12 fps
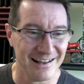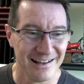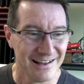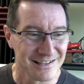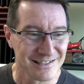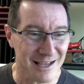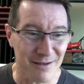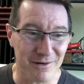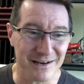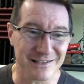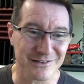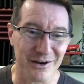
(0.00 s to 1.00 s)

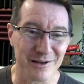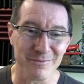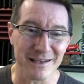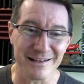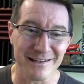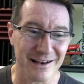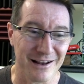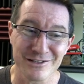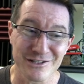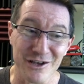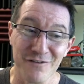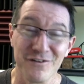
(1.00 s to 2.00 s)
Somebody's got to be,
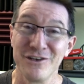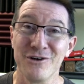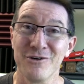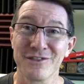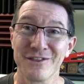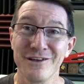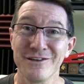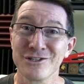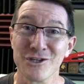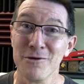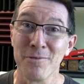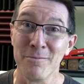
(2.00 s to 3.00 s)
serving you at the
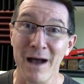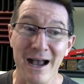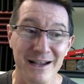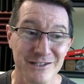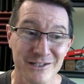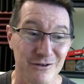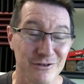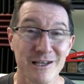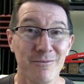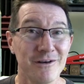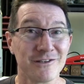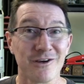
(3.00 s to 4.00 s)
supermarket still.
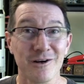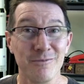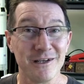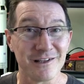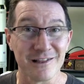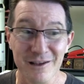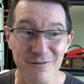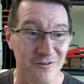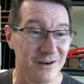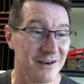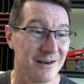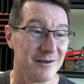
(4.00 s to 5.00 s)
Somebody's got to be
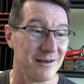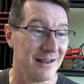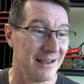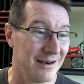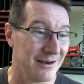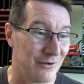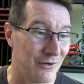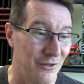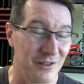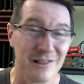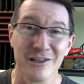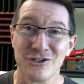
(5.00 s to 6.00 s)
delivering and all
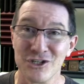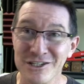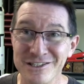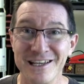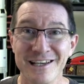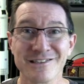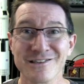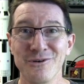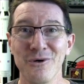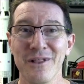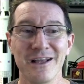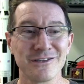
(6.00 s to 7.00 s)
the logistics and
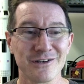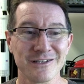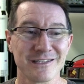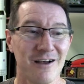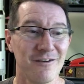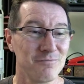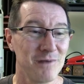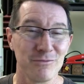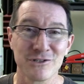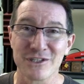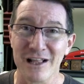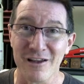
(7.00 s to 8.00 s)
all that sort of stuff. People
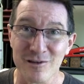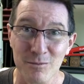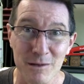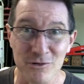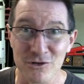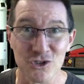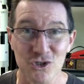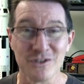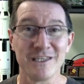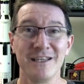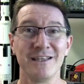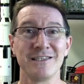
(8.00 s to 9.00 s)
still have to be
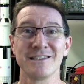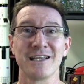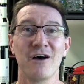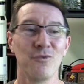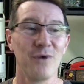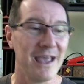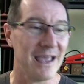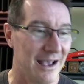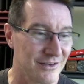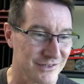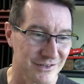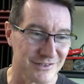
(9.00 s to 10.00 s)
producing this stuff,
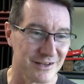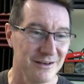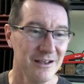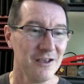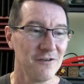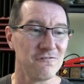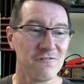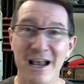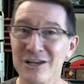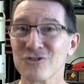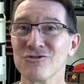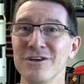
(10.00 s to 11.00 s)
warehouses and
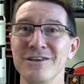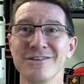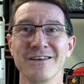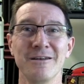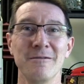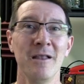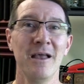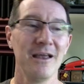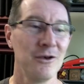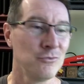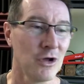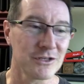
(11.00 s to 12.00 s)
factories, and
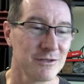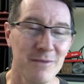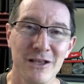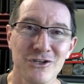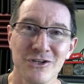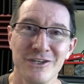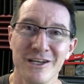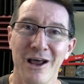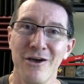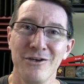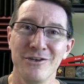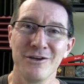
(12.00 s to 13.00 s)
not to mention,
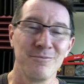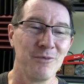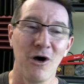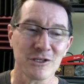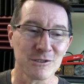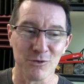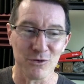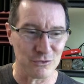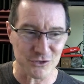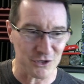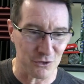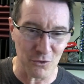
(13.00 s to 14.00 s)
the
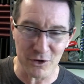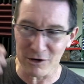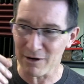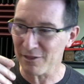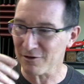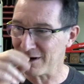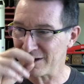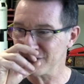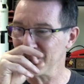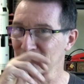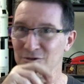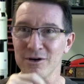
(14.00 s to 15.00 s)
hospitals and all your other
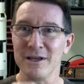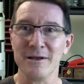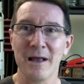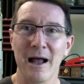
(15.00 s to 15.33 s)
ancillary